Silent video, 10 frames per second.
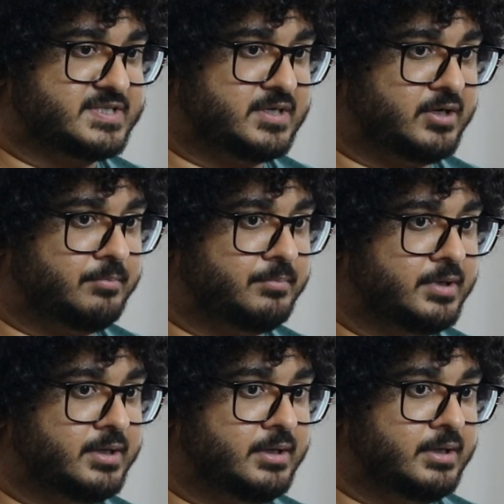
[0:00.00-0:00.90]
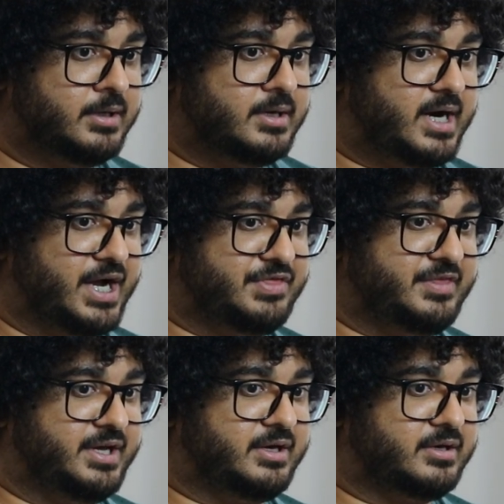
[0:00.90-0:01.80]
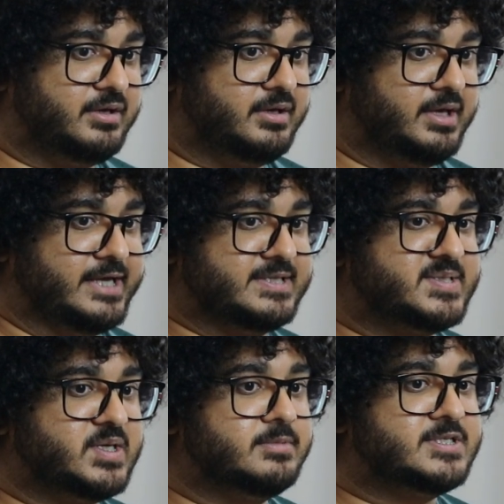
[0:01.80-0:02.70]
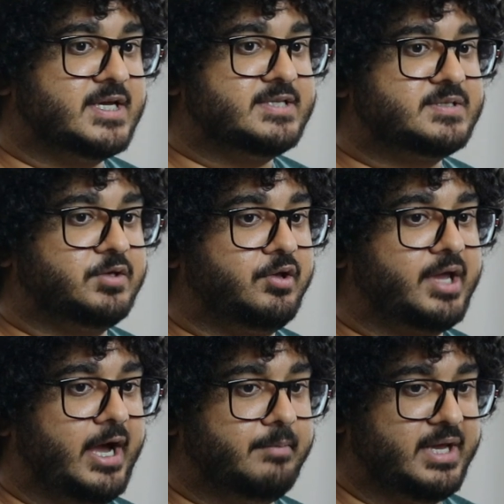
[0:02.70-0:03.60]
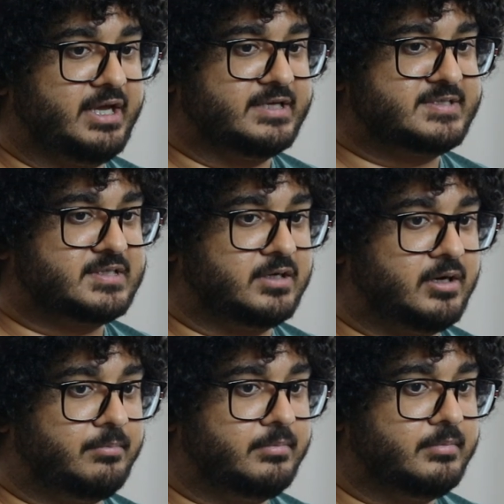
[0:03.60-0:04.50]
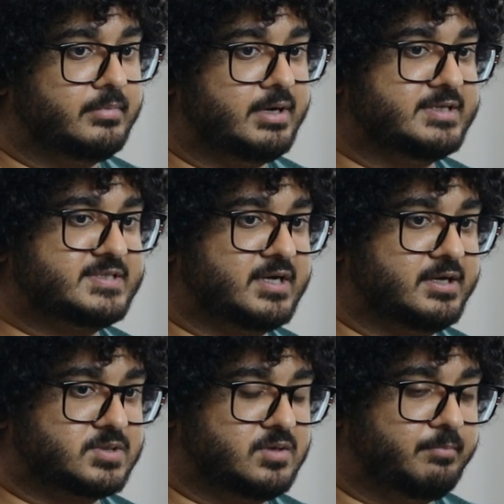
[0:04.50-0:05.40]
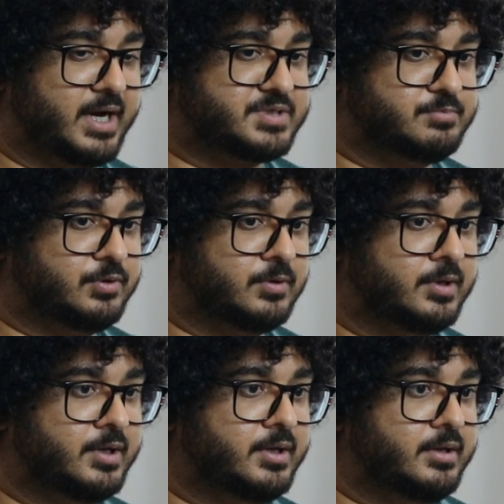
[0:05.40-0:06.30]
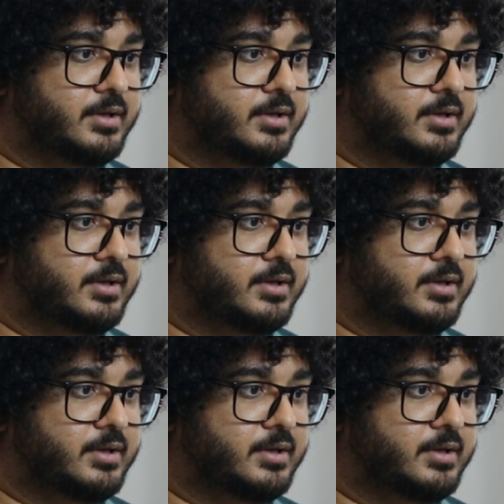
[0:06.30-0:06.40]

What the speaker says: Islam, I think in some sense you can make Islam and science compatible.